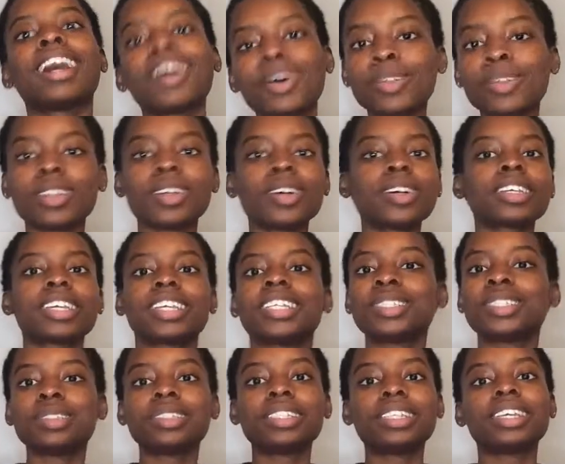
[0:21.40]
Outlaw, in
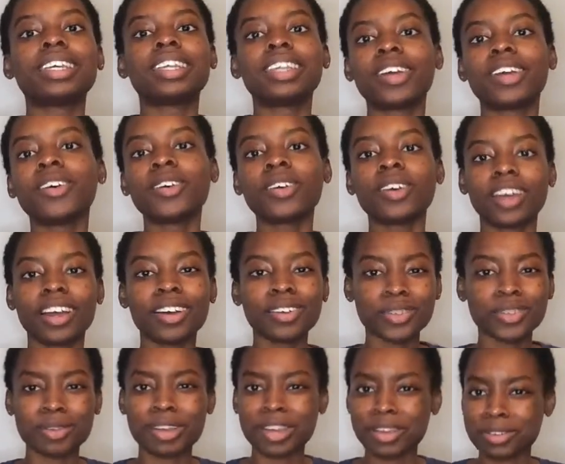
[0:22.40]
case you didn't know. I
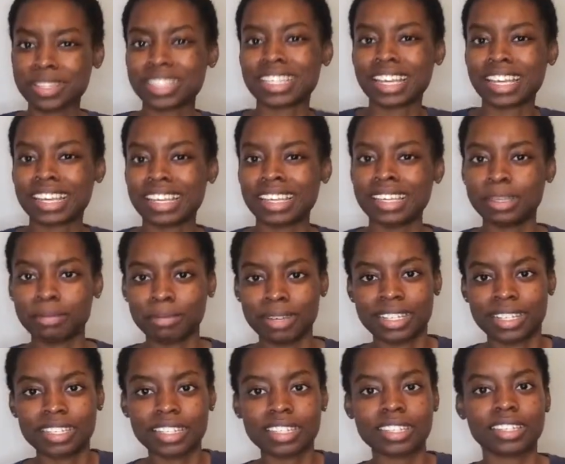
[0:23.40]
don't know why I was gonna hit my
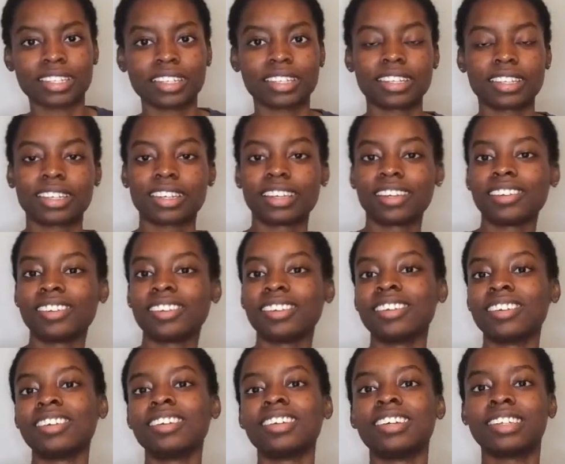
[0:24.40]
chest like that. I don't know.
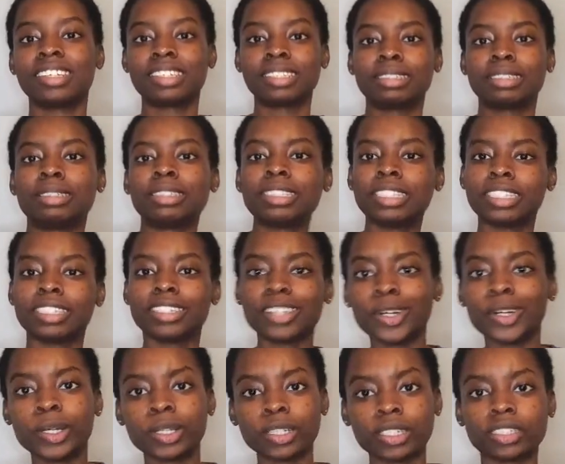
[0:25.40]
King
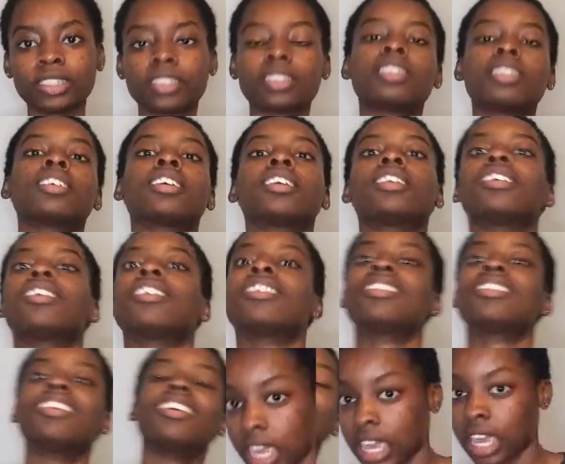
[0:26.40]
Kong in this. Like,
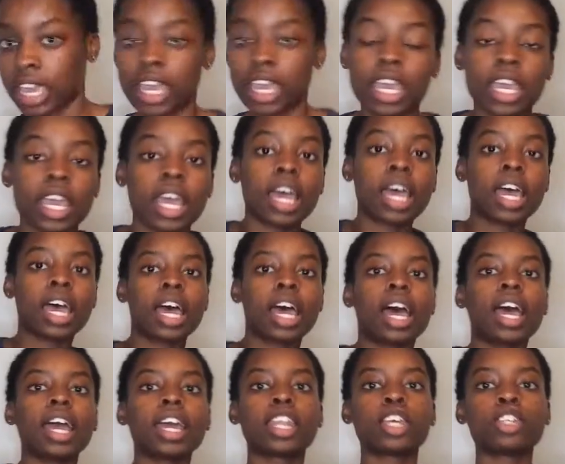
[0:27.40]

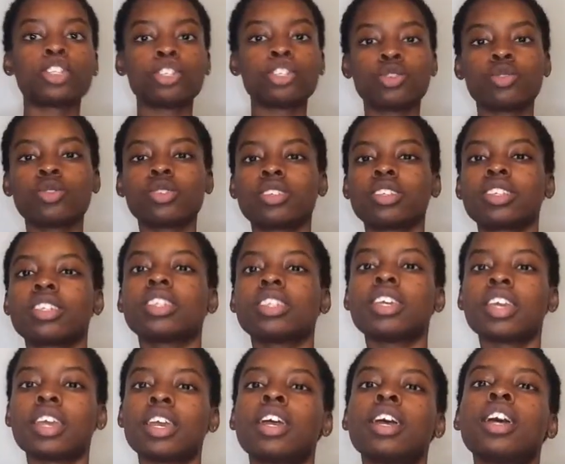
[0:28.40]
I had a juicy
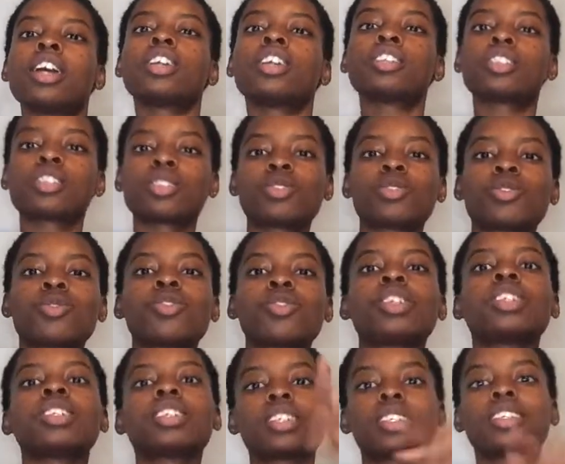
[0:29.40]

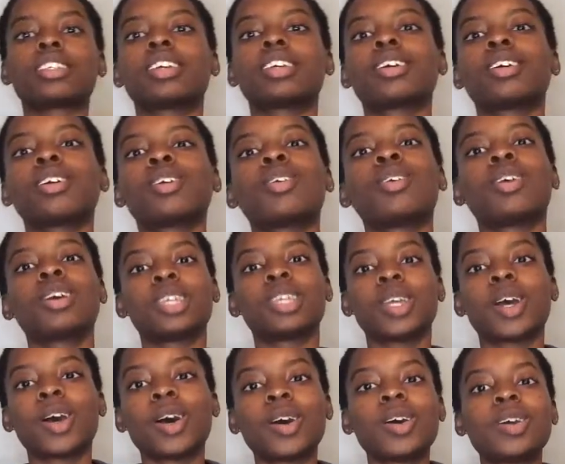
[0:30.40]
story to tell
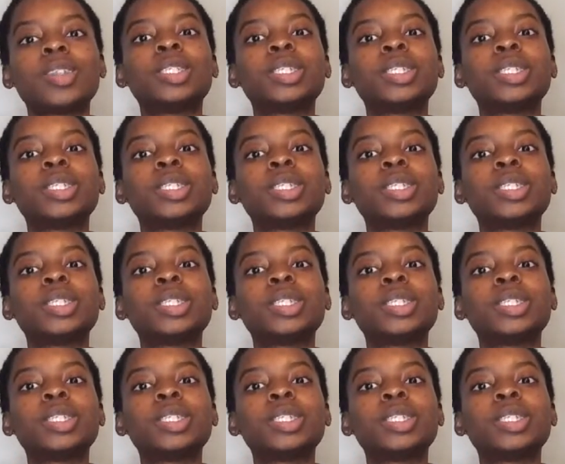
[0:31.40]
y'all